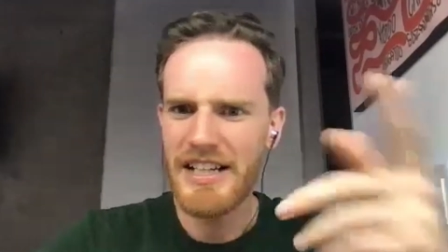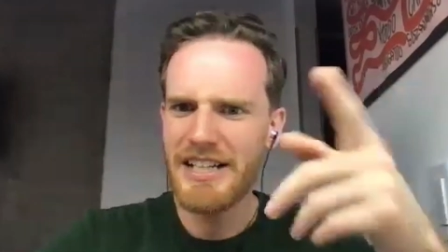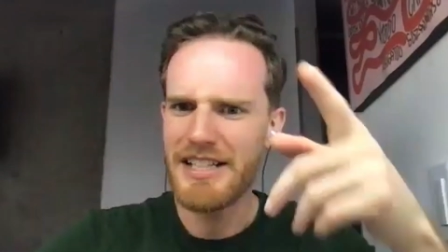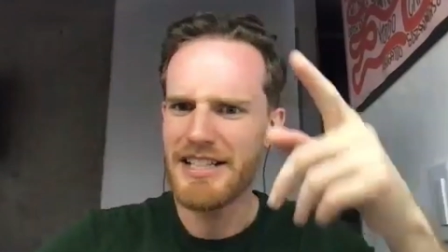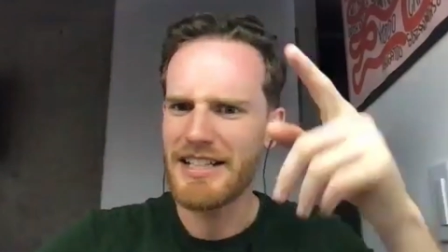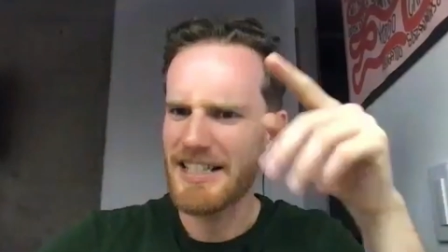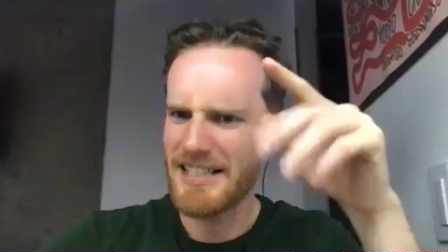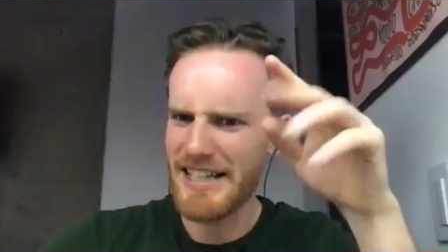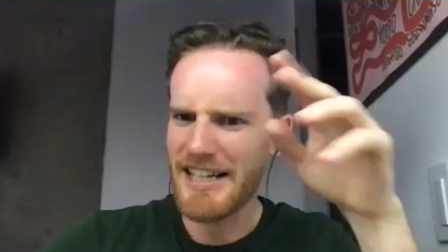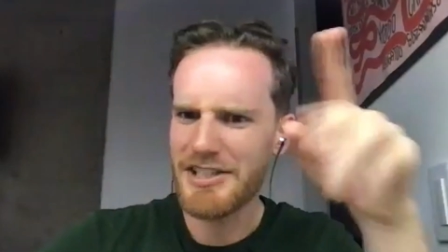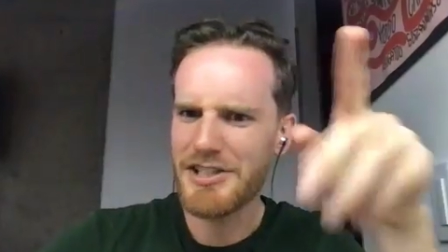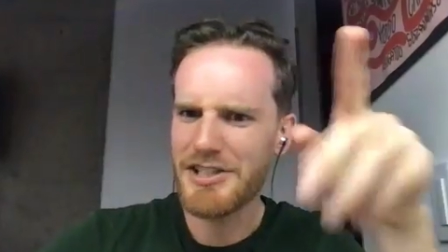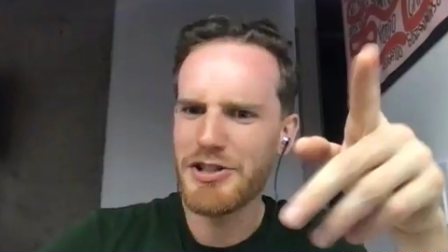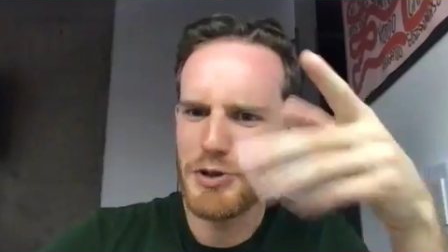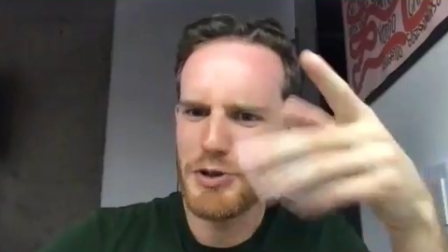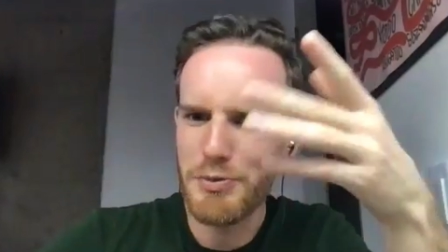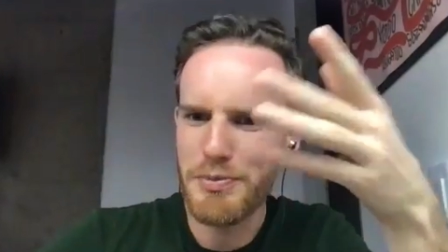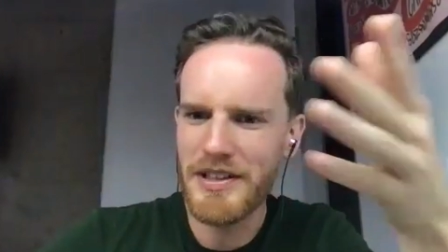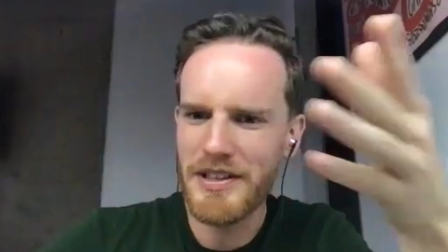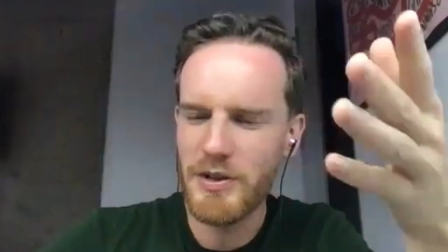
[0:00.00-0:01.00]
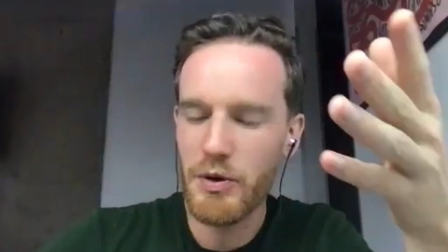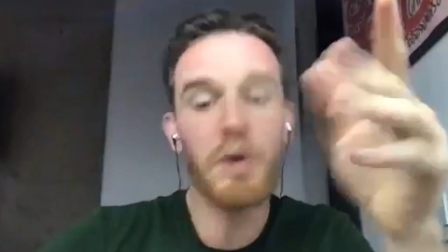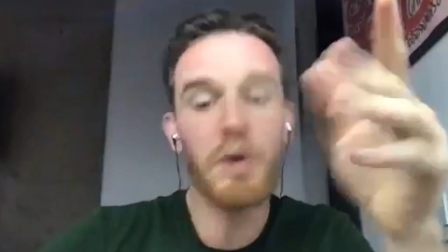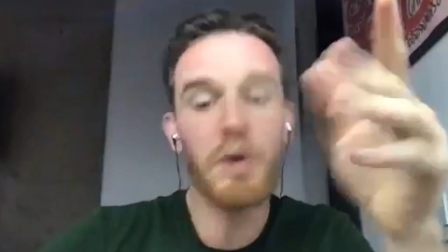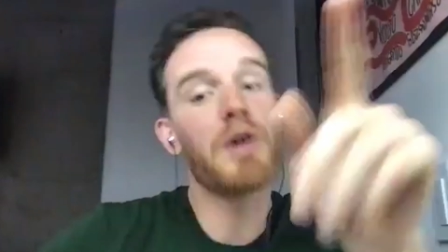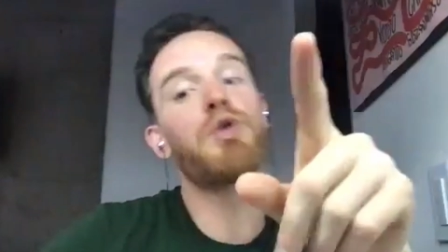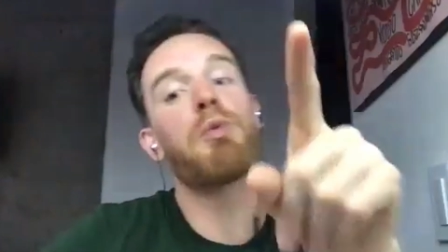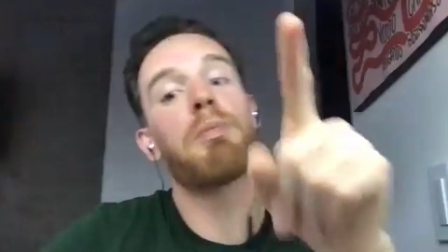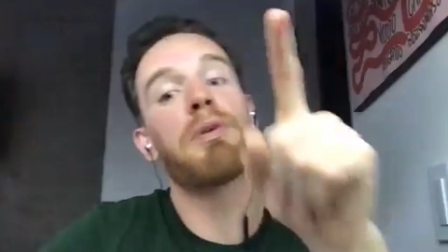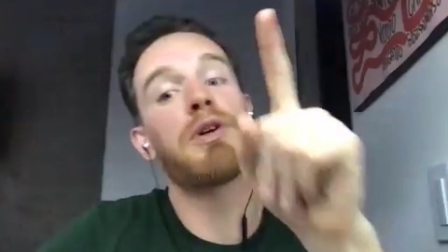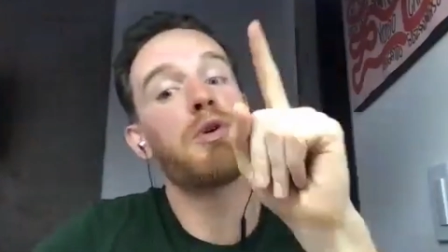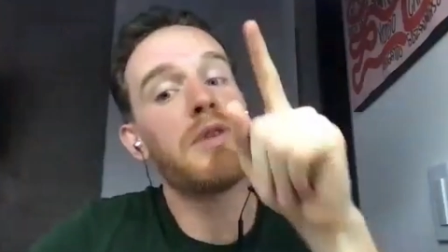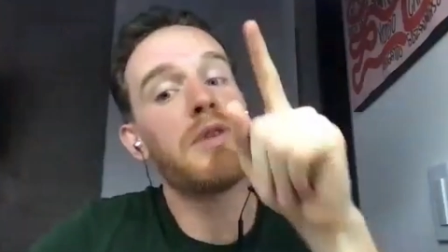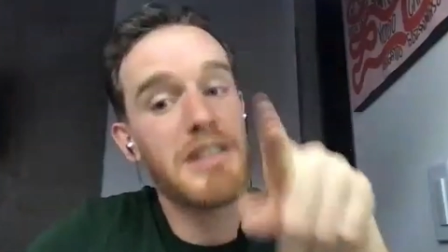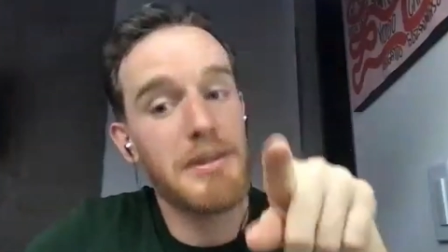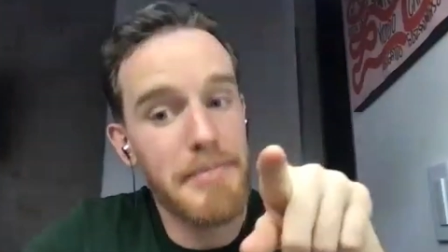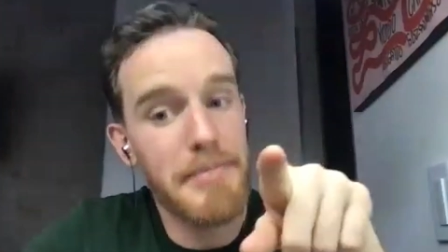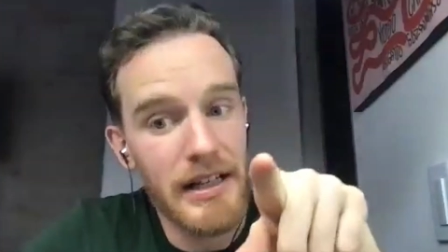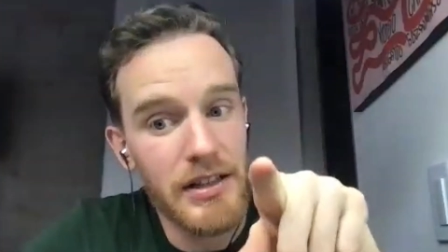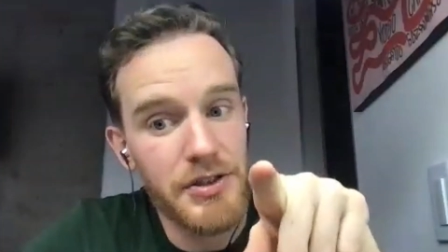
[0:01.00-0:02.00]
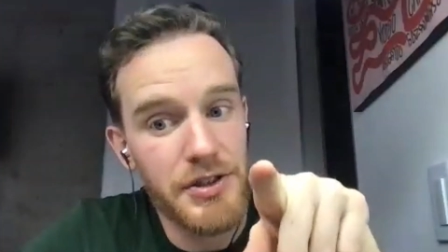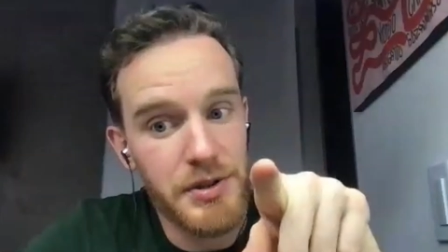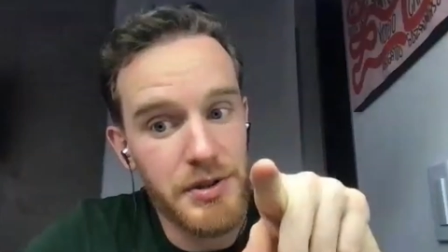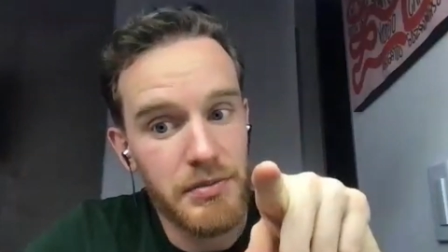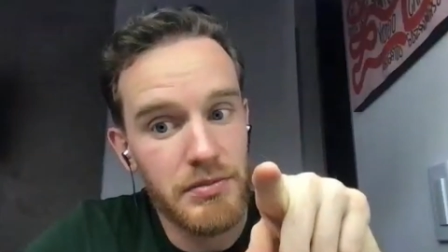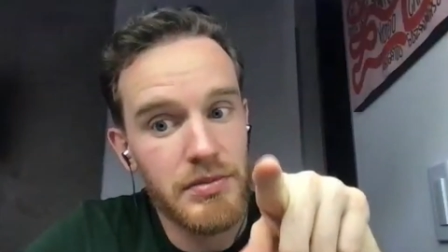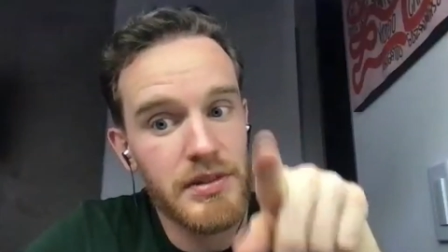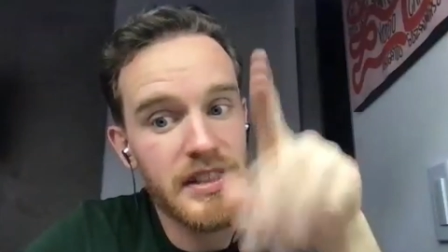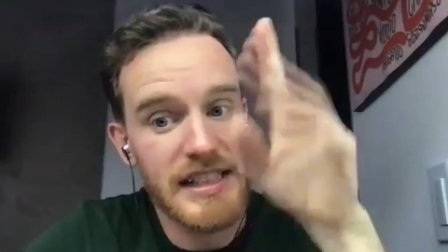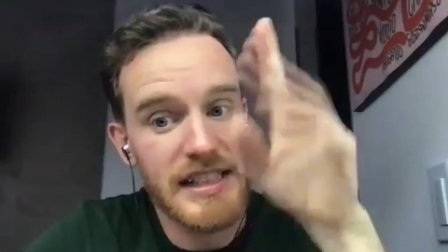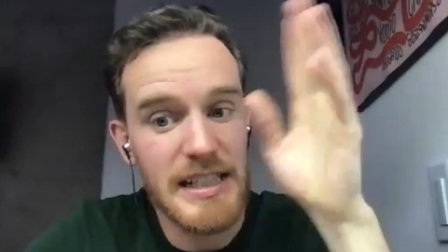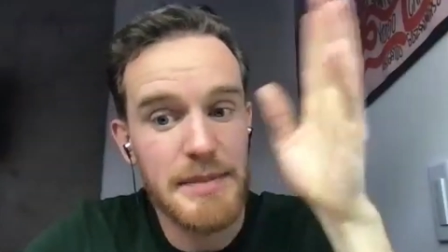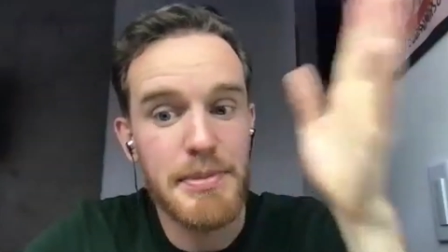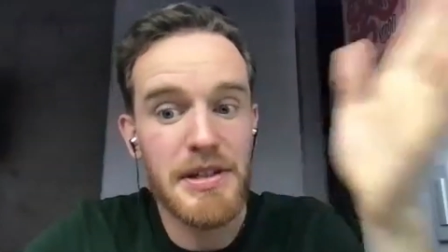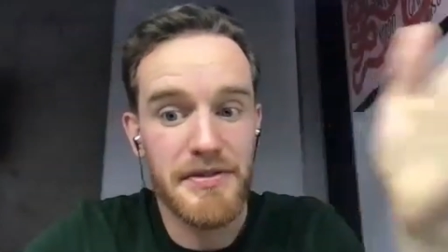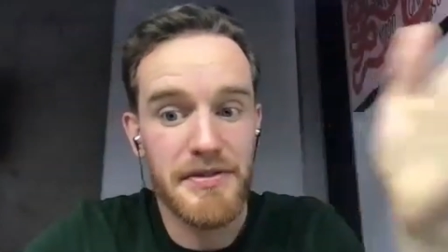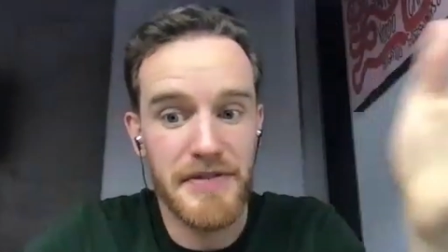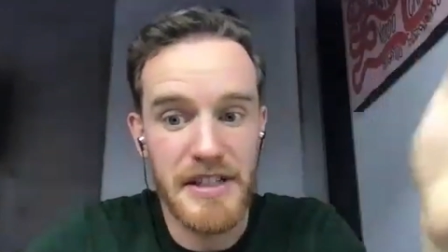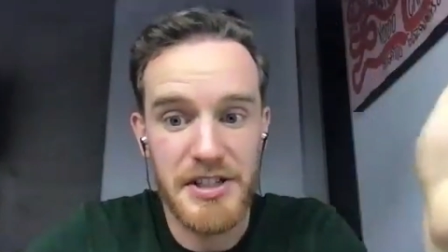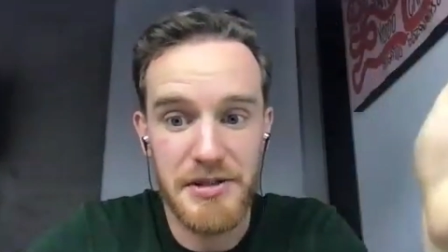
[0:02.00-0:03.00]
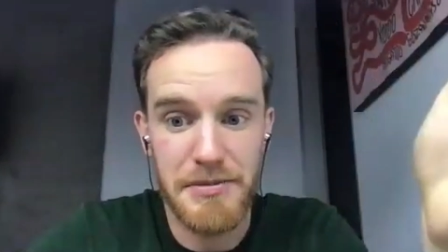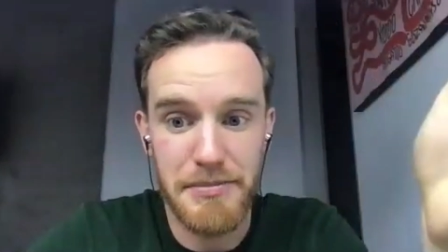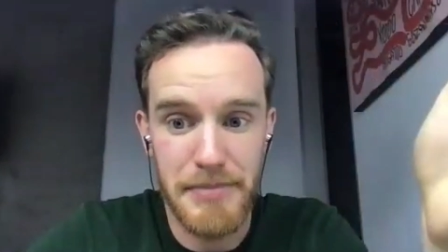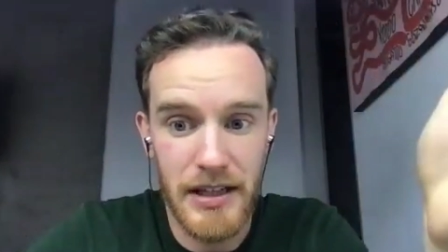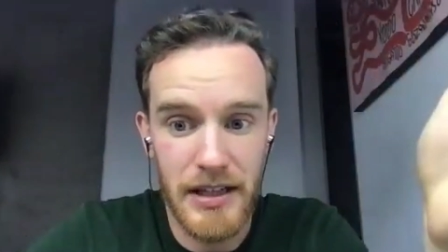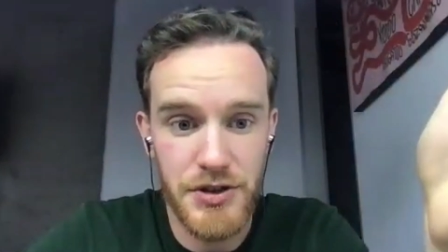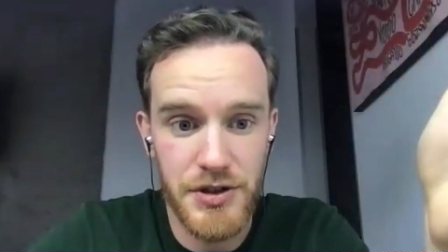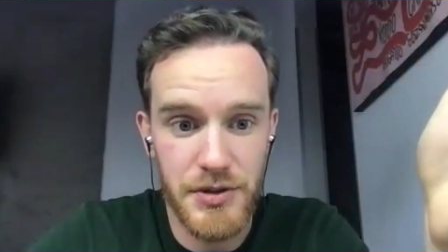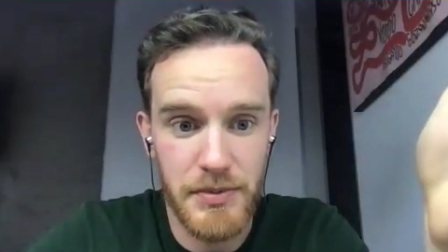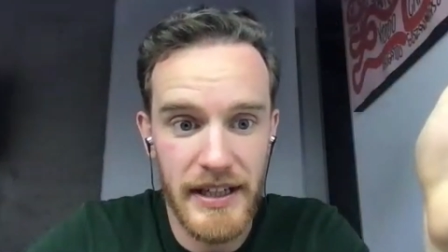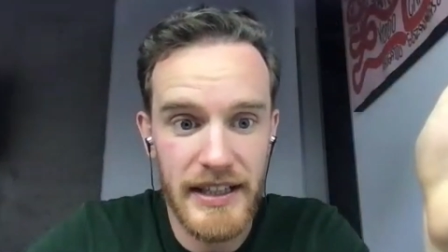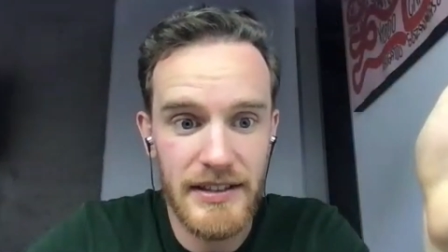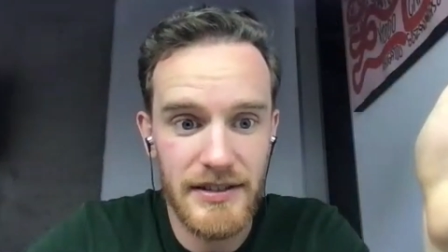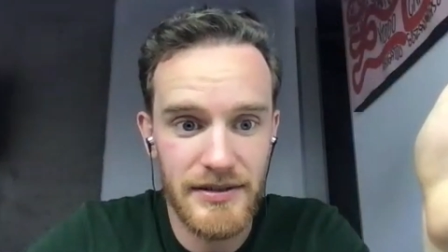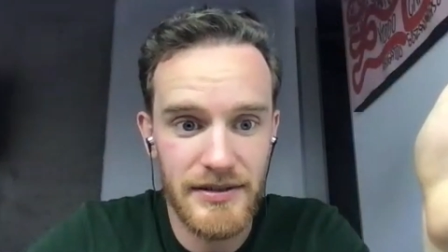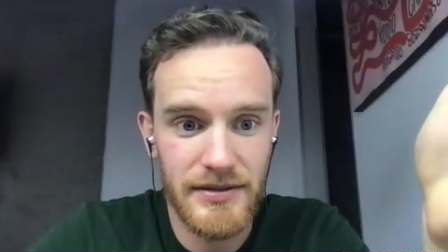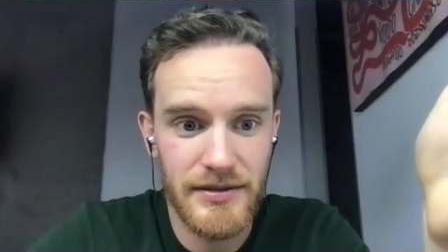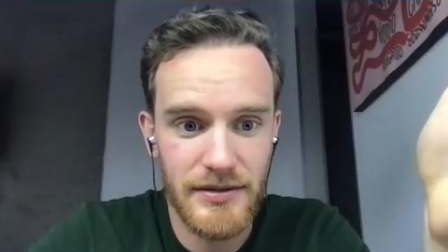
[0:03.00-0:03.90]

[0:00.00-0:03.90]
Well, because actually you bit. oh no, but you went to Belgium because they speak French in Belgium, right?